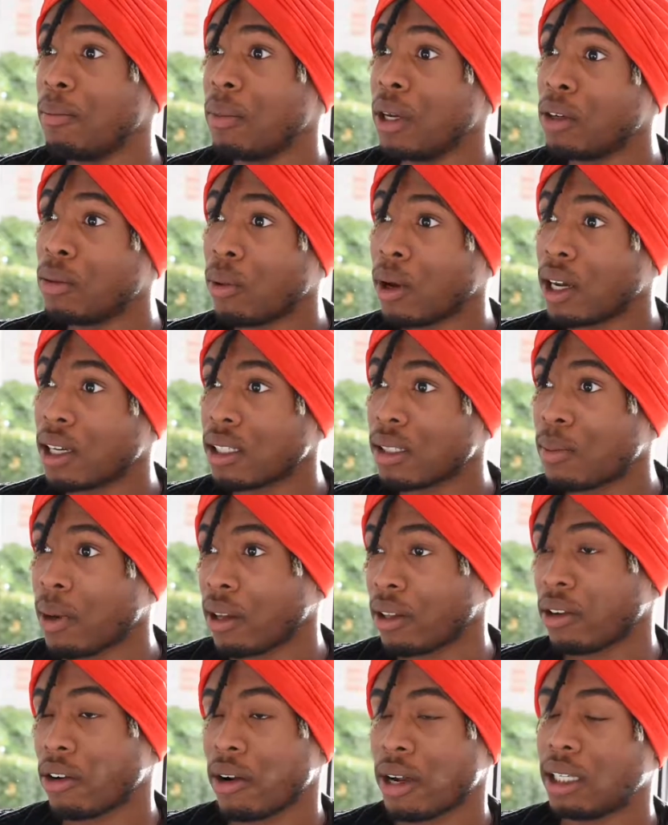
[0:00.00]
Midwest by
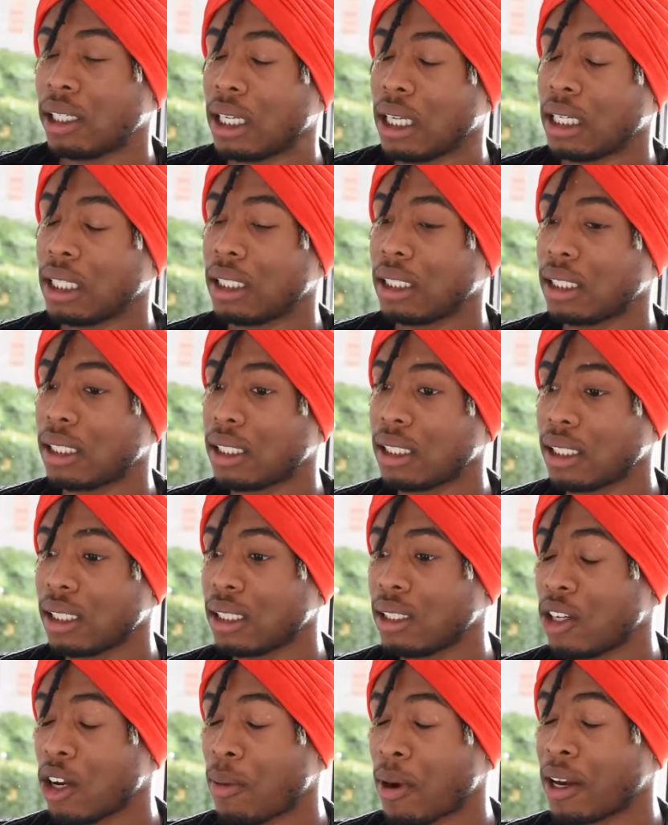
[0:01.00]
the Great Lakes.
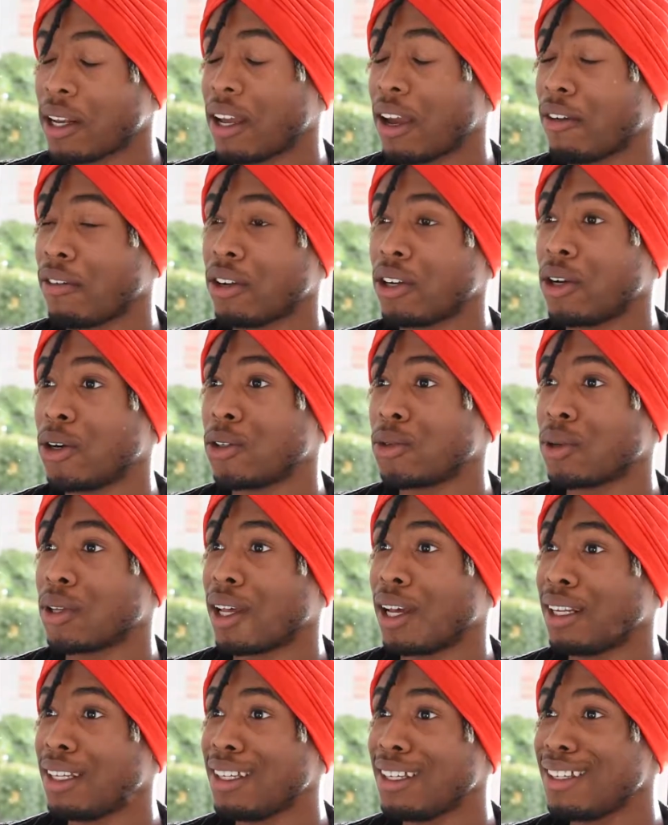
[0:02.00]
Nobody ever knows where
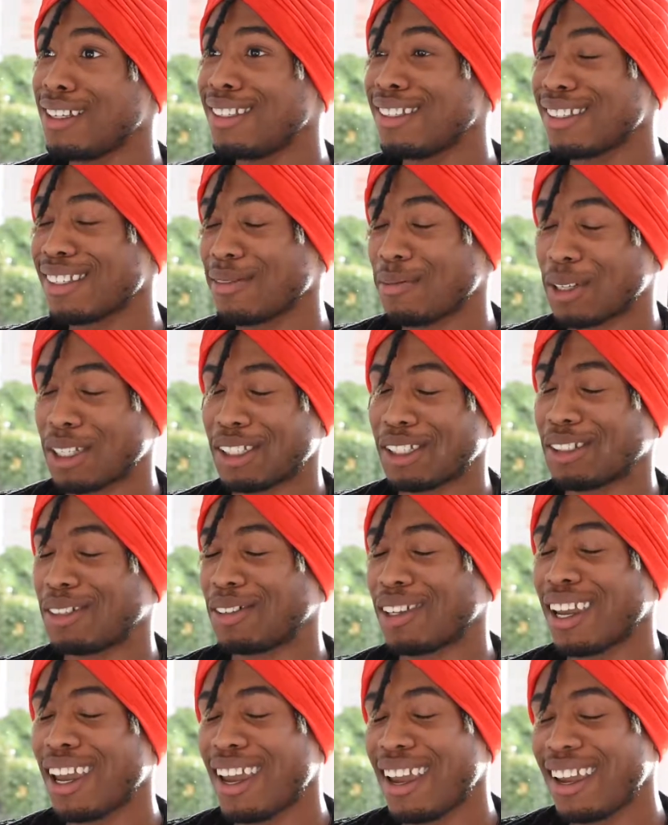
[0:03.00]
that is, but it's
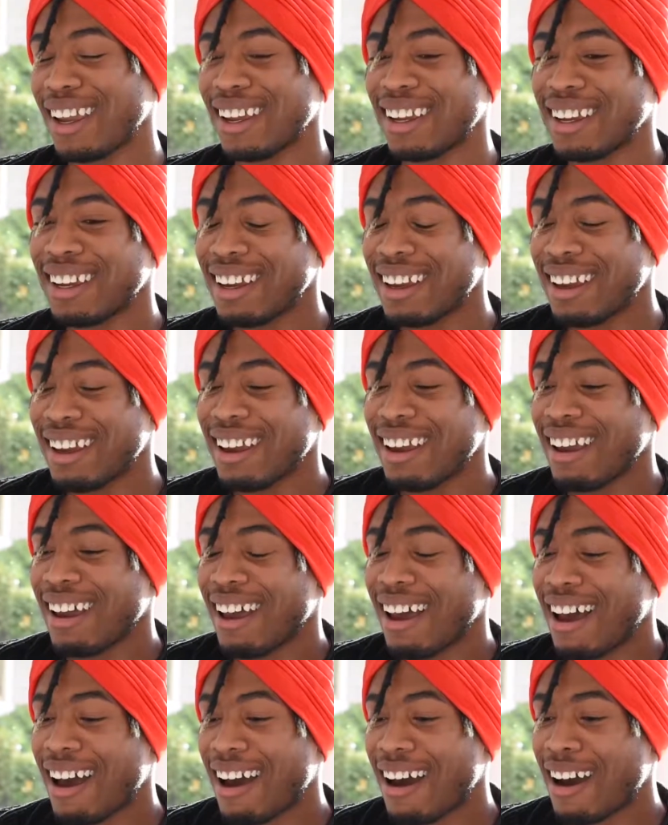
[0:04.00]
okay.
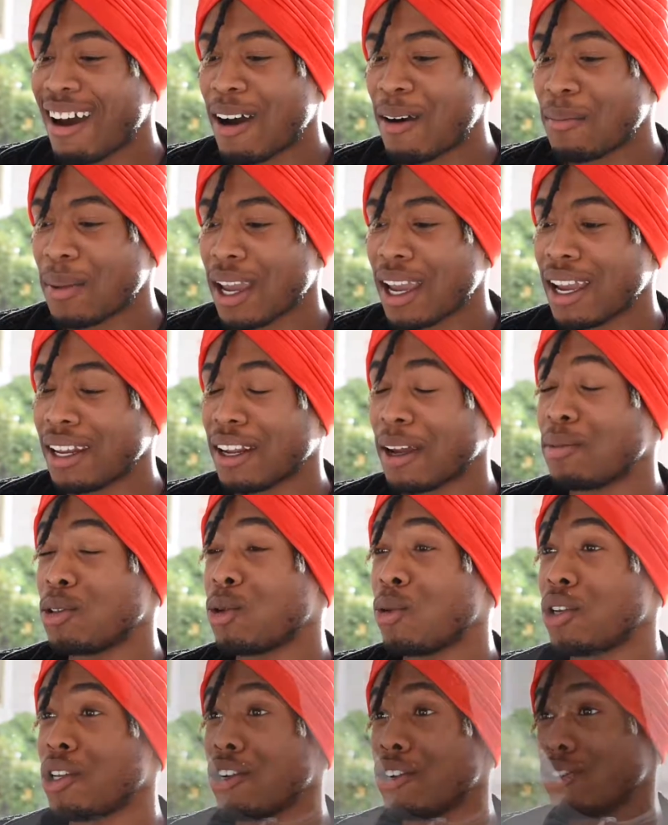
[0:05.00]
And I'm
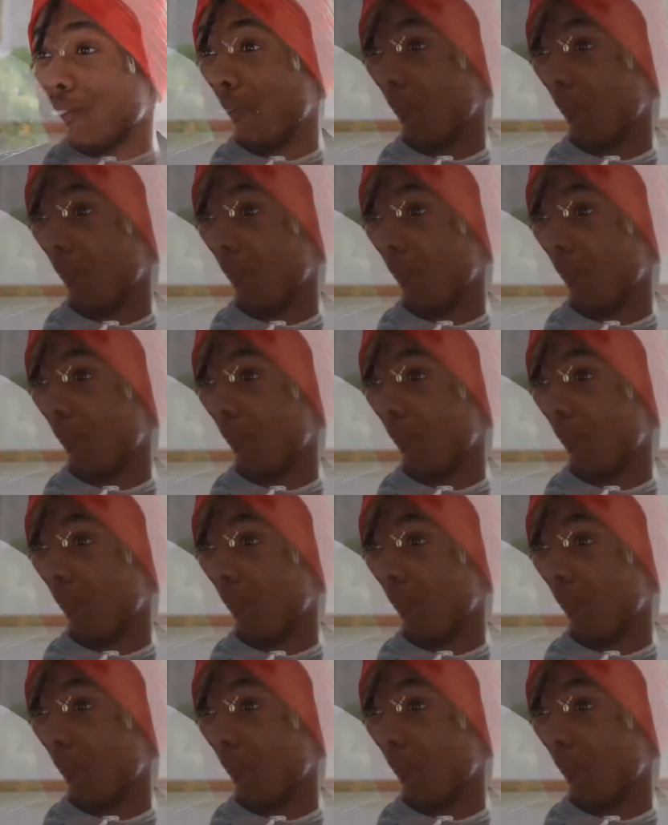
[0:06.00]
20 years